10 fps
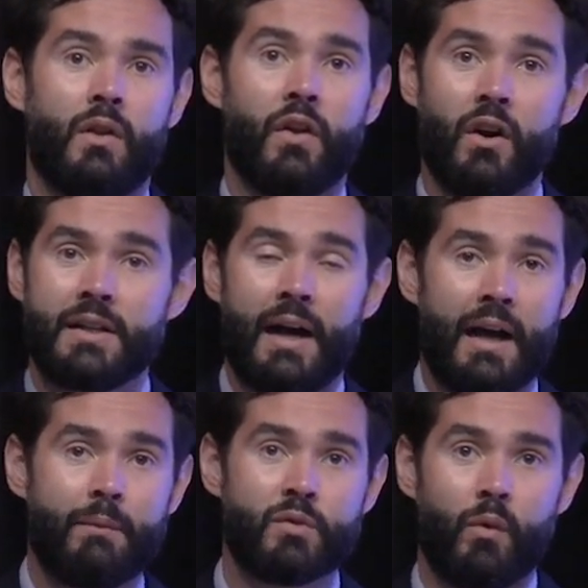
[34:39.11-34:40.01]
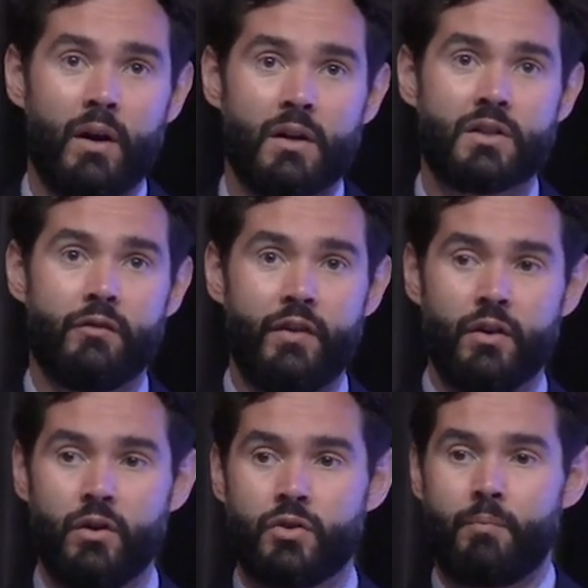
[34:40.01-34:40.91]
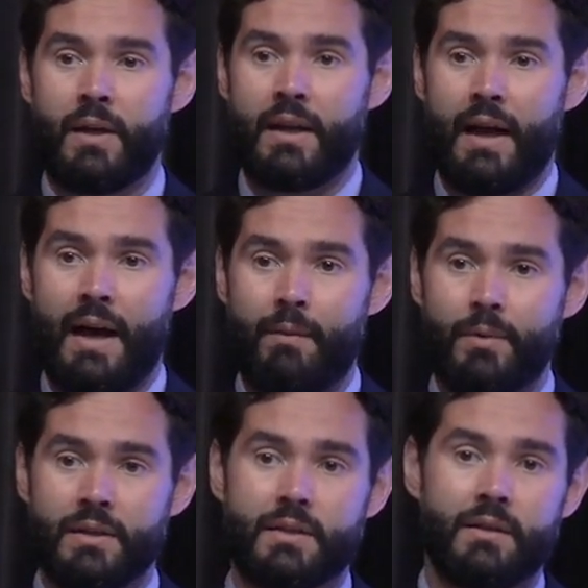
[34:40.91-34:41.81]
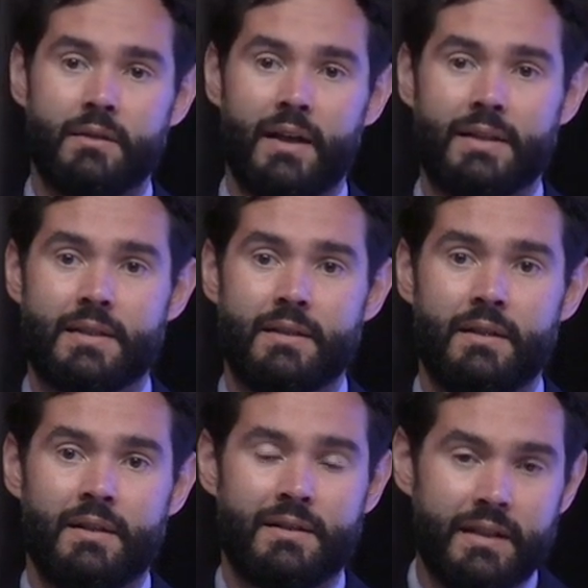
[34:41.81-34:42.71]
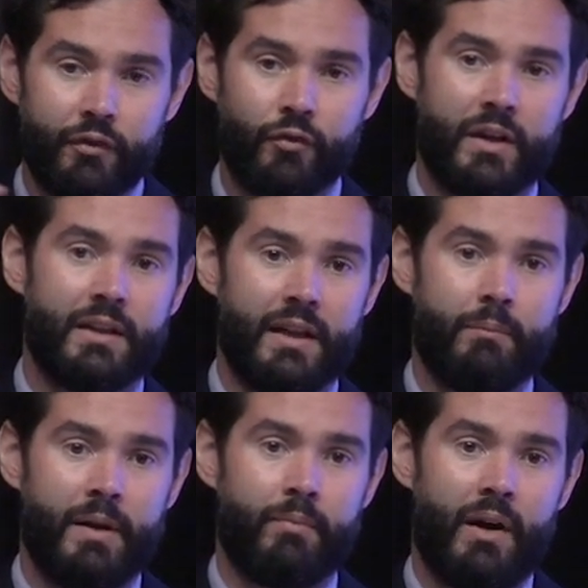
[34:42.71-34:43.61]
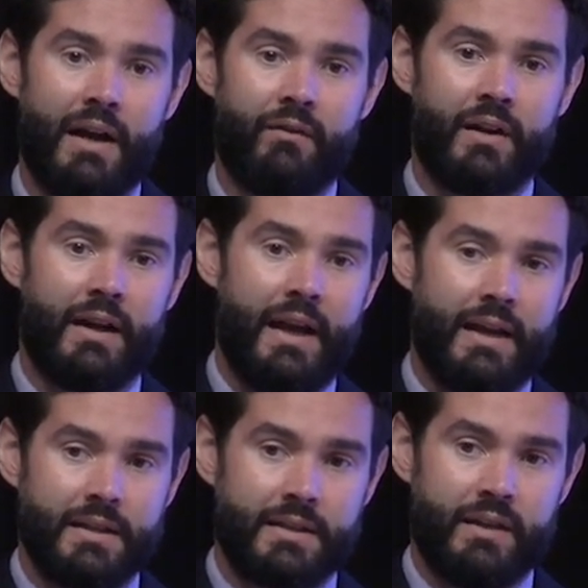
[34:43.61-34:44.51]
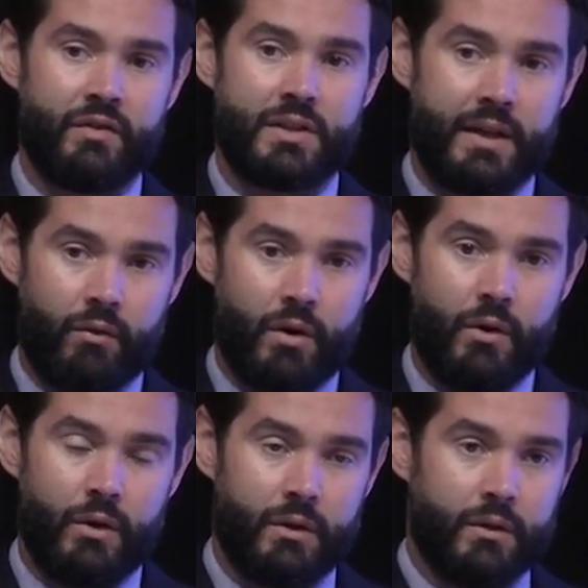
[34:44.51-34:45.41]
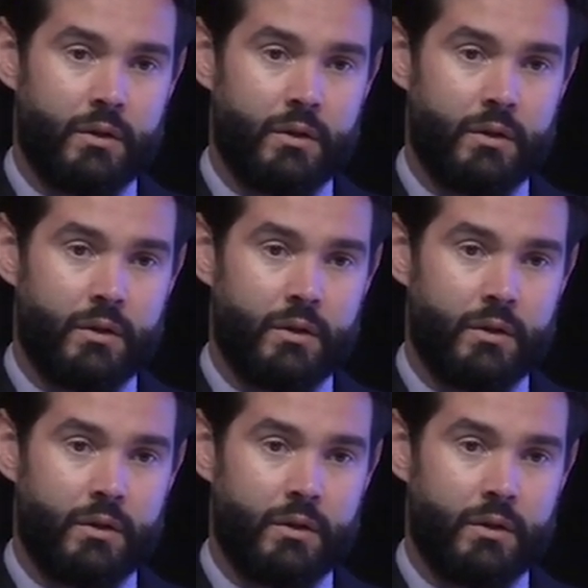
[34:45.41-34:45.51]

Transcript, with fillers: There are times where severe neutropenia happens that's different than people having an ANC of zero.